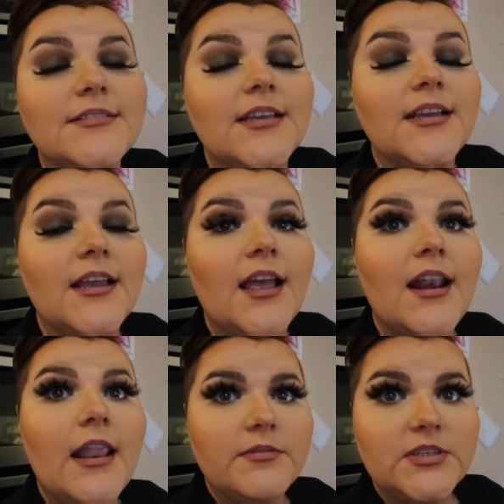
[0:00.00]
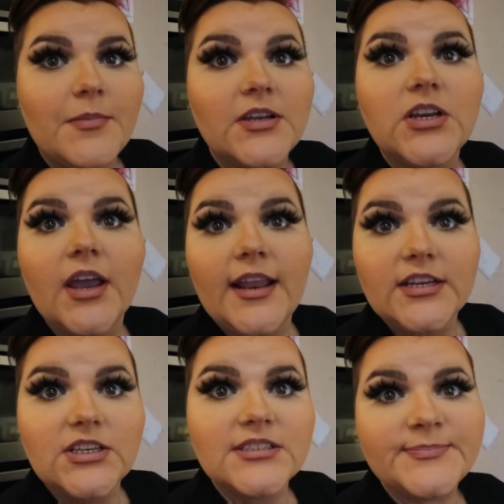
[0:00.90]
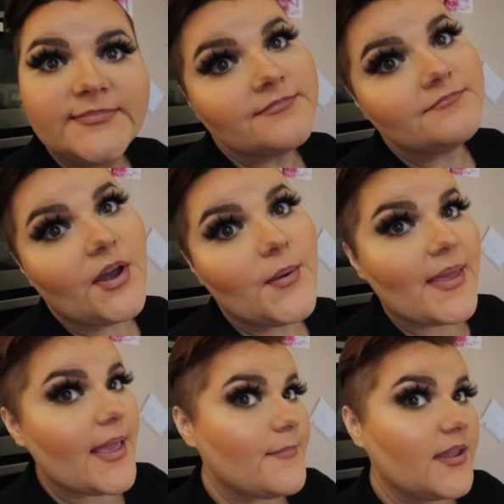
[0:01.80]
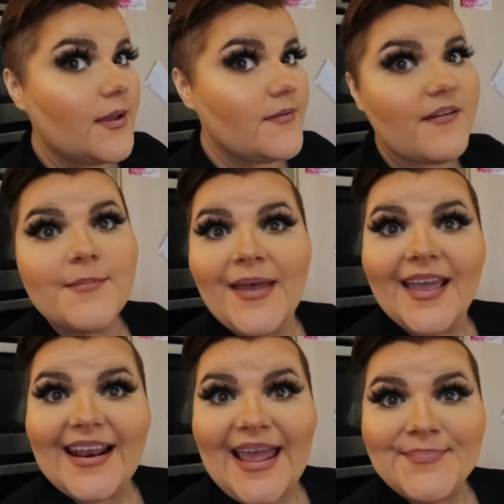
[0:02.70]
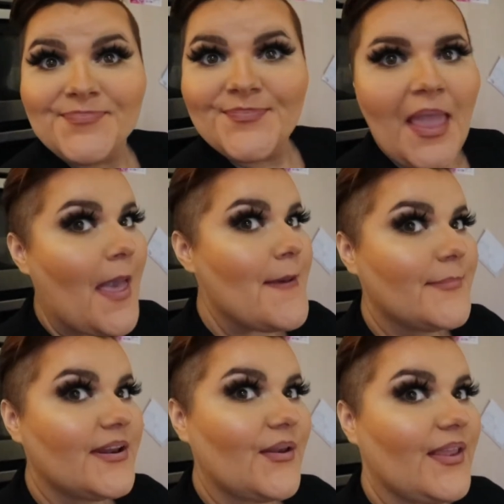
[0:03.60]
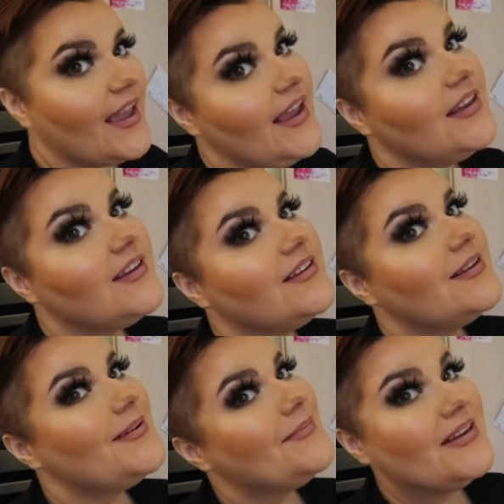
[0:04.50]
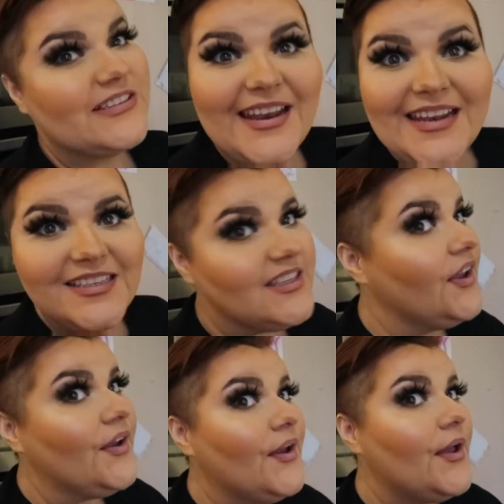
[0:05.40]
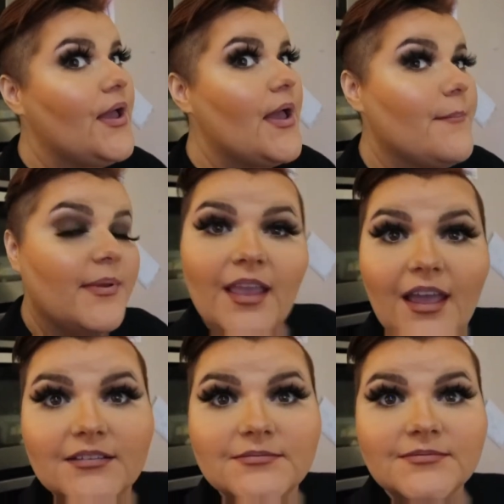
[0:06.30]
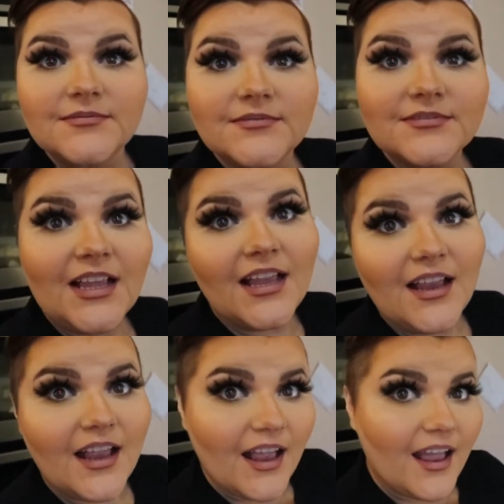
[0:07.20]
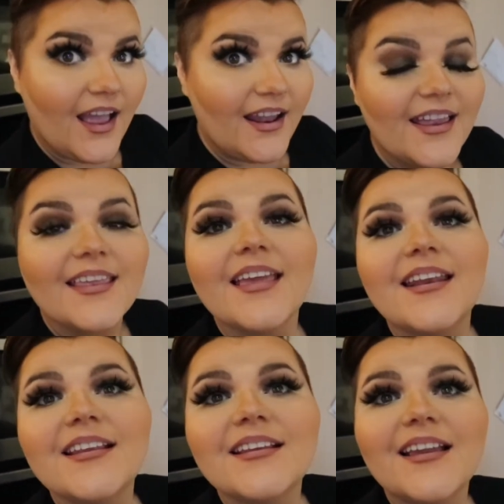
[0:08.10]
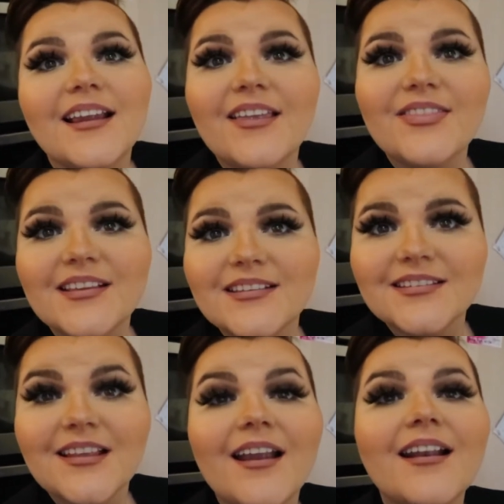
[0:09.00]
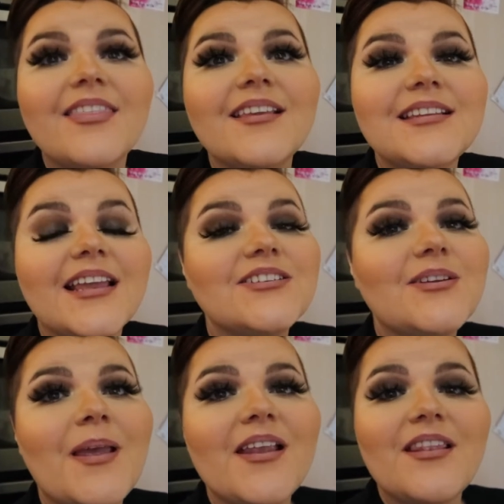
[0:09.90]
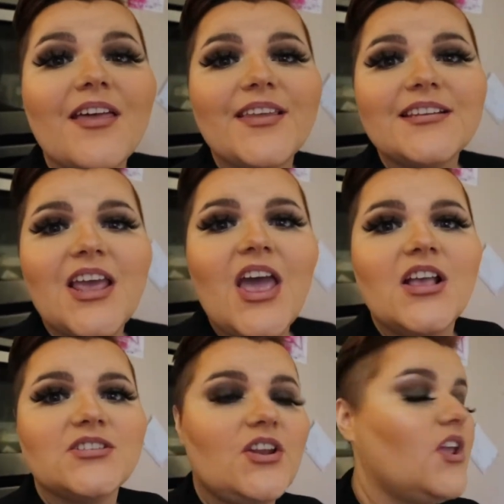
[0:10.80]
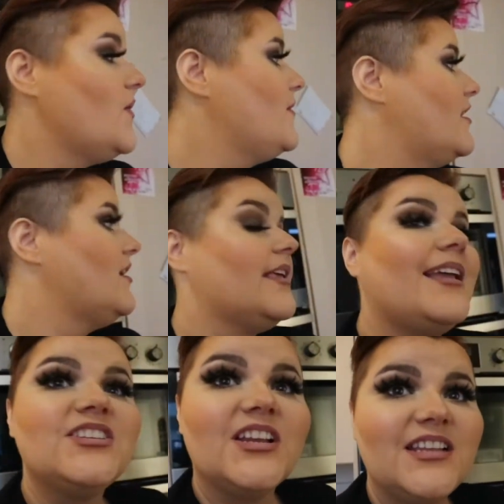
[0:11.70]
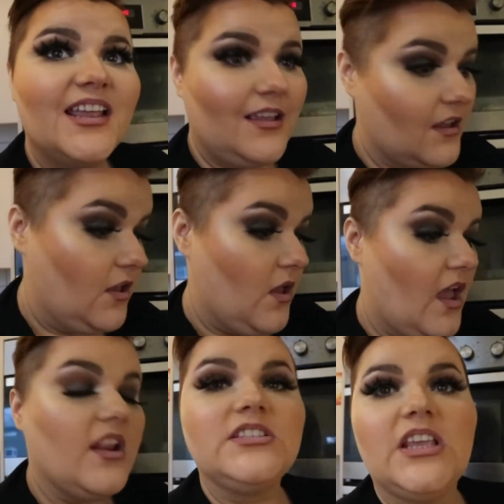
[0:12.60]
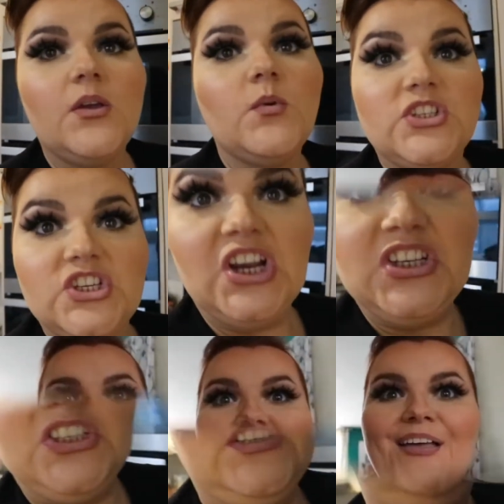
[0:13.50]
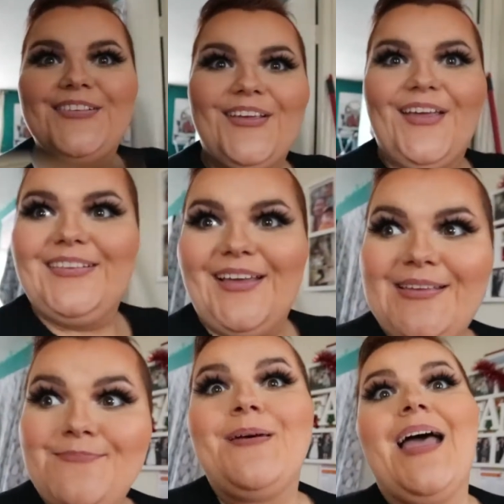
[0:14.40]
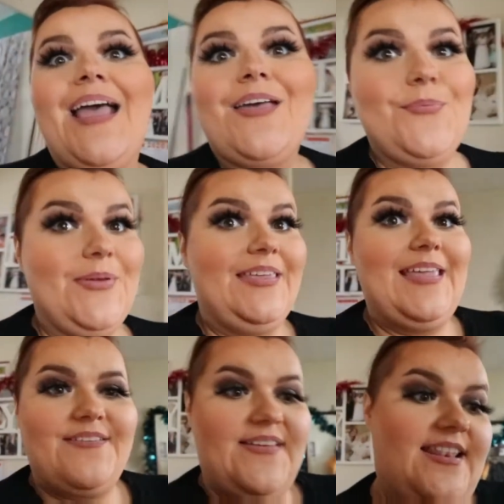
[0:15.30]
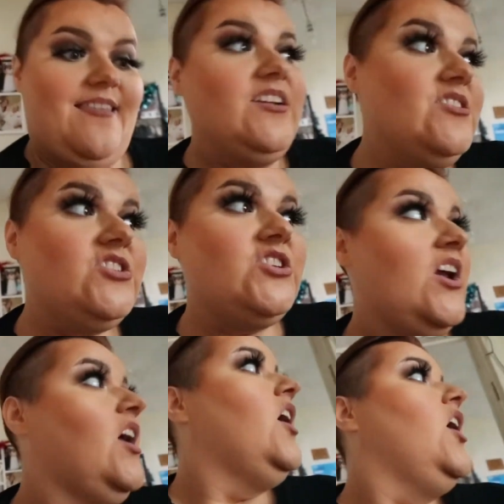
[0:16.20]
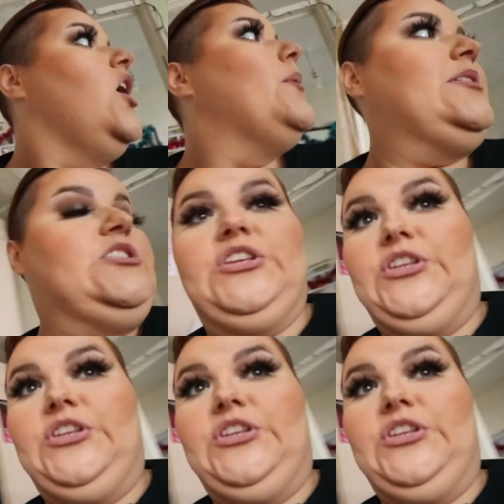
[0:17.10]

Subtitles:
eyes. Love them so much, eyelashes, my whole makeup. Very matte glam, but I don't care. It gives a little bit of the shininess. But yeah, I like it, and I love this. I love these lashes on me, and I love it. So I'm gonna go. Catch you guys later, and I'll see you once you're charged. So guys, I'm back. We have had lunch, which is